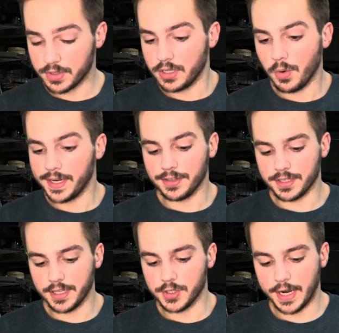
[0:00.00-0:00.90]
no one else
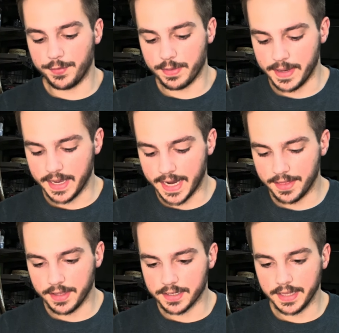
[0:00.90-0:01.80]
on the drive with me. I
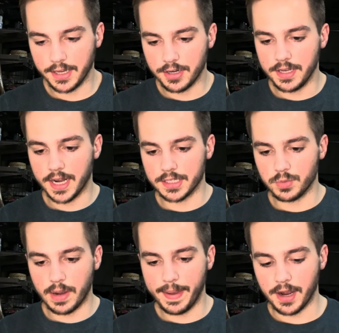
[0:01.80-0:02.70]
literally could not
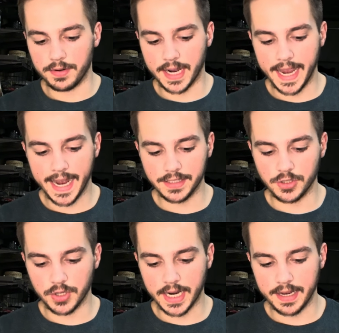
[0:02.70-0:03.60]
swap out. I had to
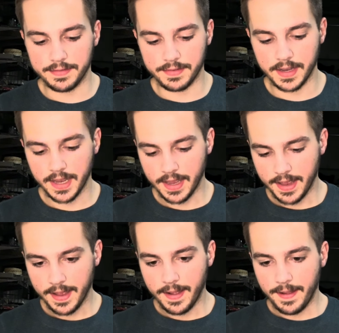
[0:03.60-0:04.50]
drive
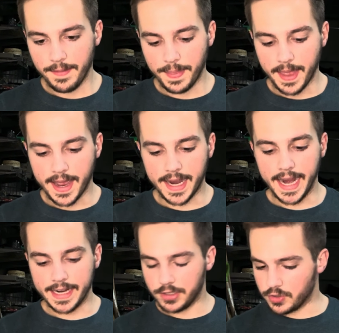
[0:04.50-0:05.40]

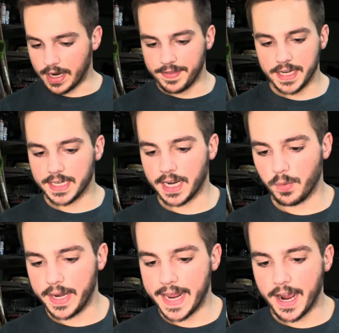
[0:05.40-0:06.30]
the entire
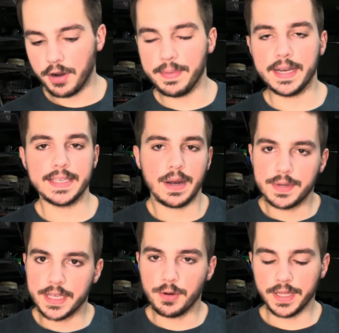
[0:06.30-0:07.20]
way down because that
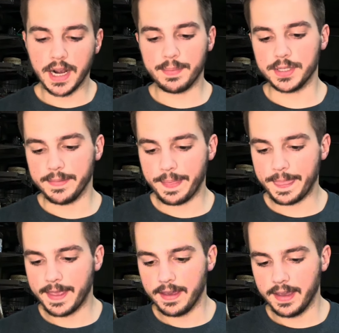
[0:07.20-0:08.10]
was the only option.
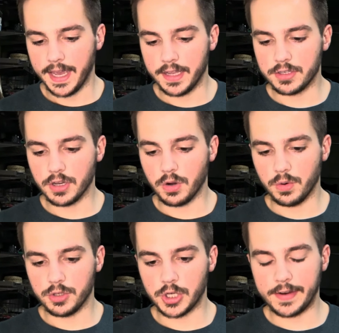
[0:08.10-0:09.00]
And
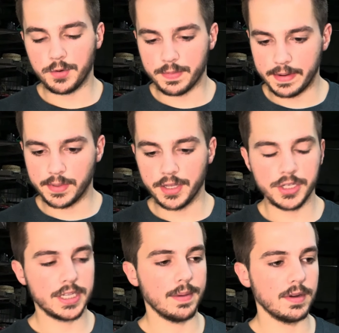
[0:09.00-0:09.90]
so driving with my brother
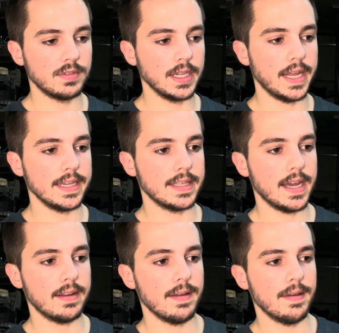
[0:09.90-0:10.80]
just helped me realize
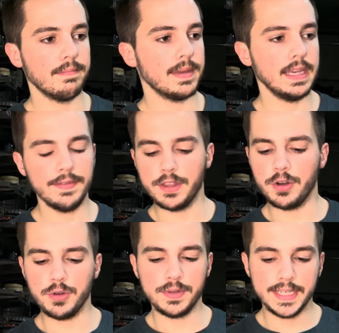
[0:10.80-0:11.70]
that even though
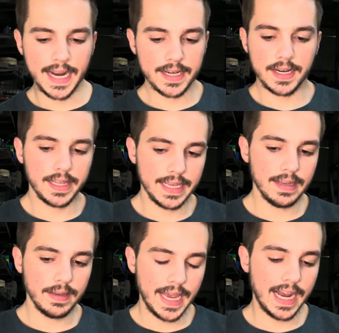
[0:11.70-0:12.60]
you
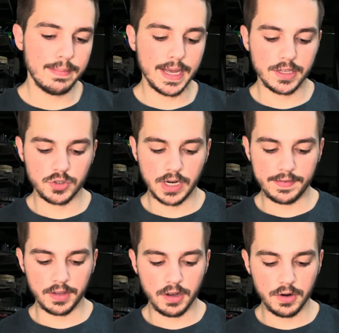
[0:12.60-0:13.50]
technically can make this drive
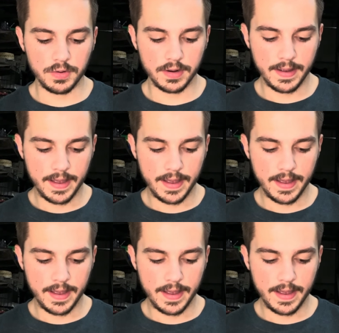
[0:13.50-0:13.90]
alone,